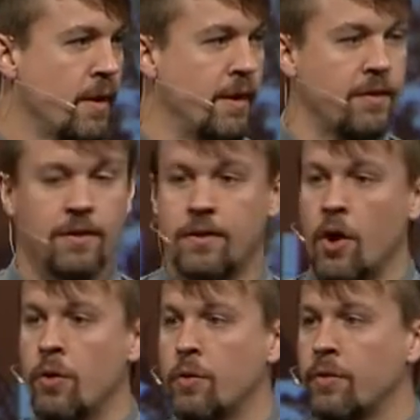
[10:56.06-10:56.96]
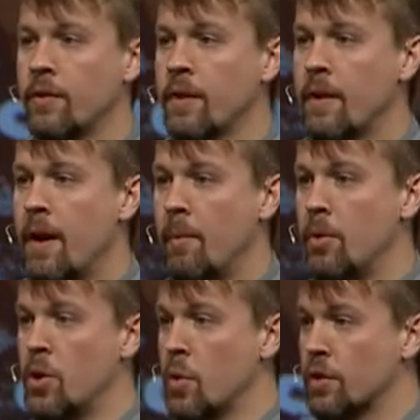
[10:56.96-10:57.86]
And he says, those
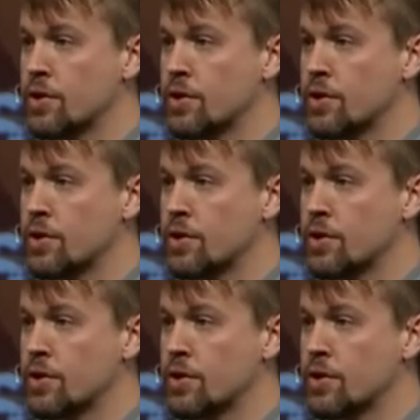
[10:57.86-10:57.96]
um, who are